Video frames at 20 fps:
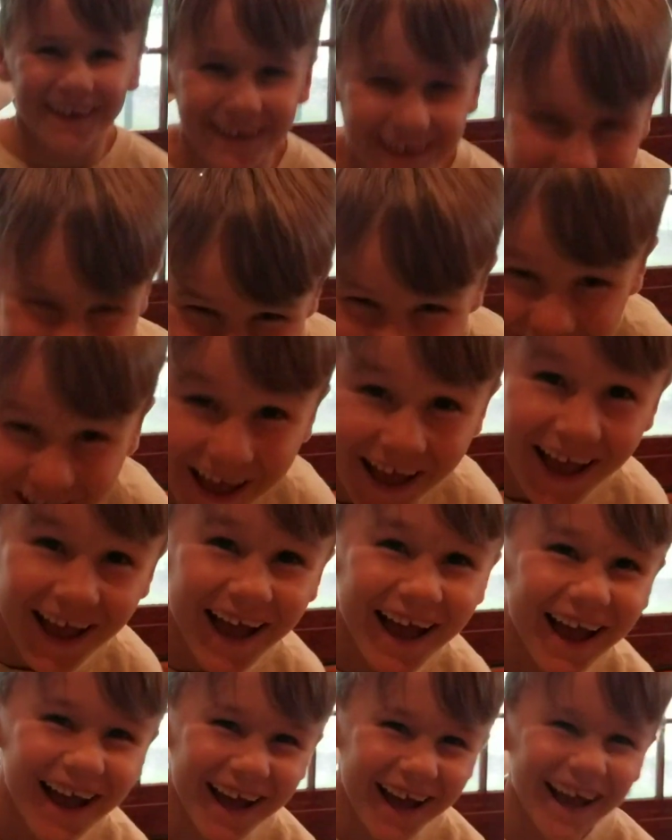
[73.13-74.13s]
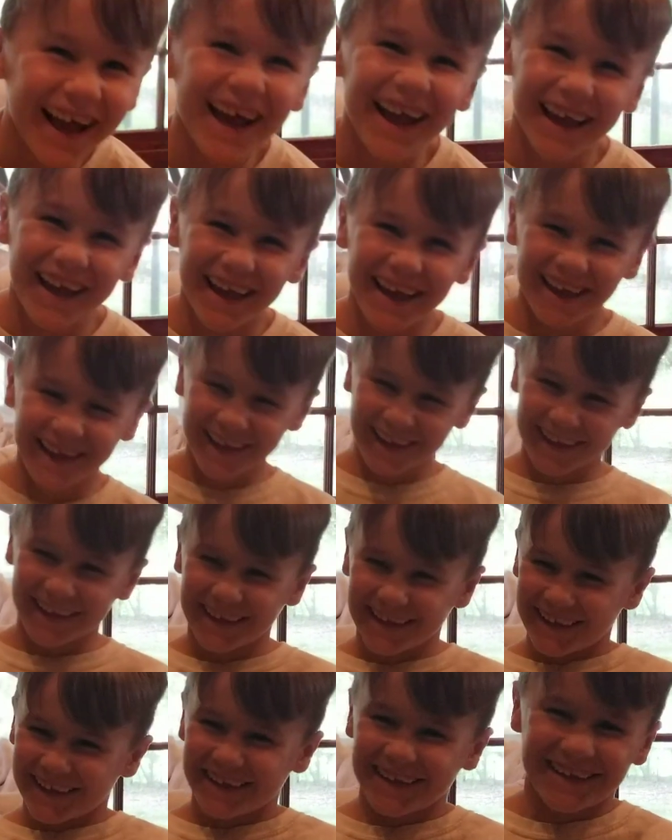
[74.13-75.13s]
you said that last year,
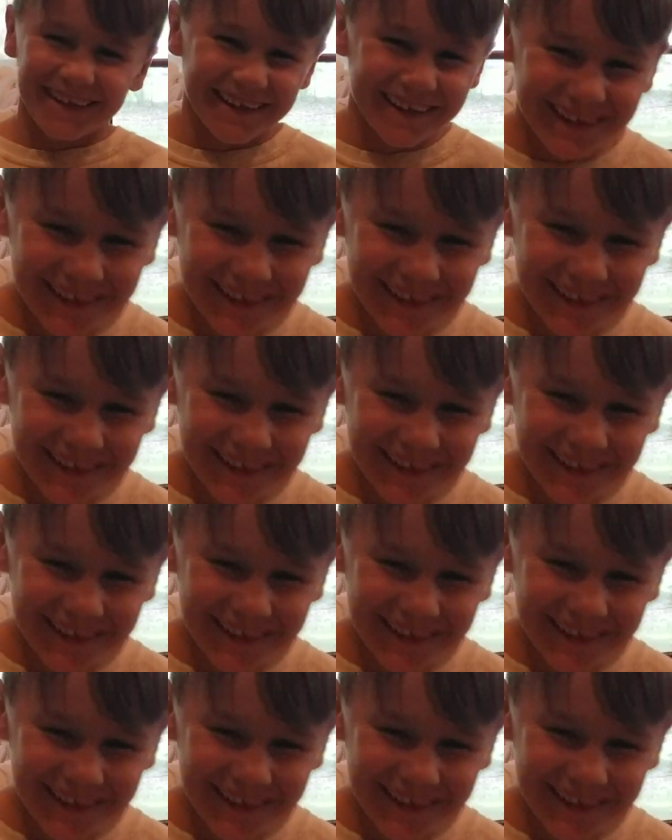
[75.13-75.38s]
you goofball.